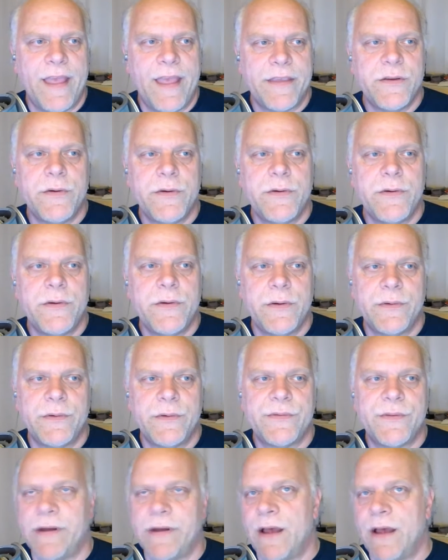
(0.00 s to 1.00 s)
that you
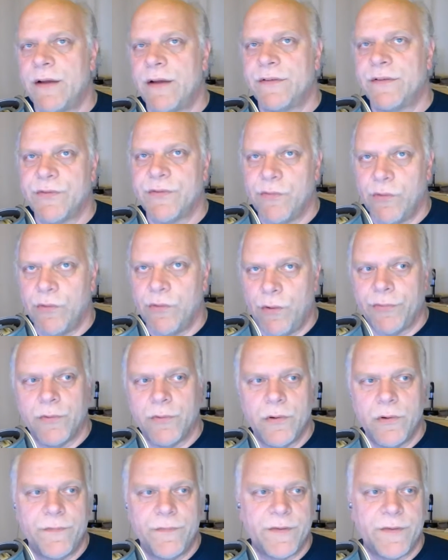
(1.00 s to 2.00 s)
use the crown to scroll
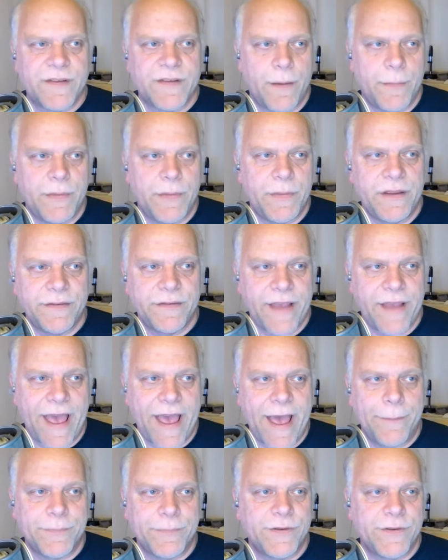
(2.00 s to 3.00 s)
through for some of these
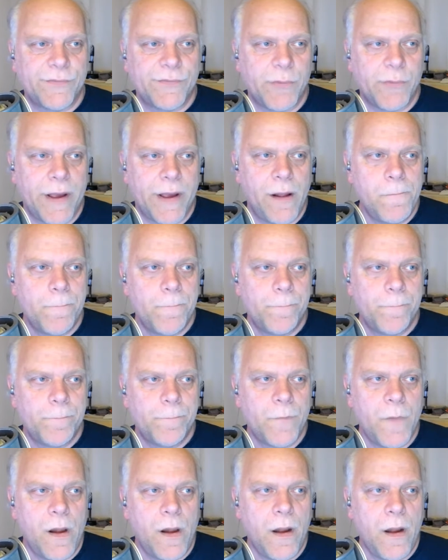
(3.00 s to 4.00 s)
apps as well
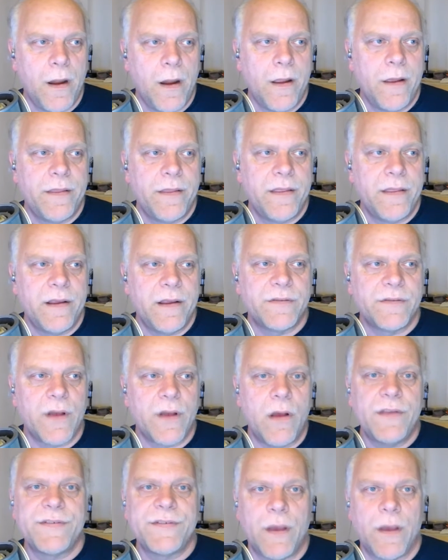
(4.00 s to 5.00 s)
there's
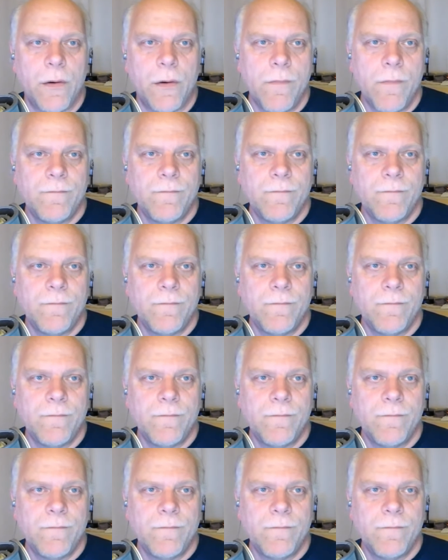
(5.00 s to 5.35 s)
also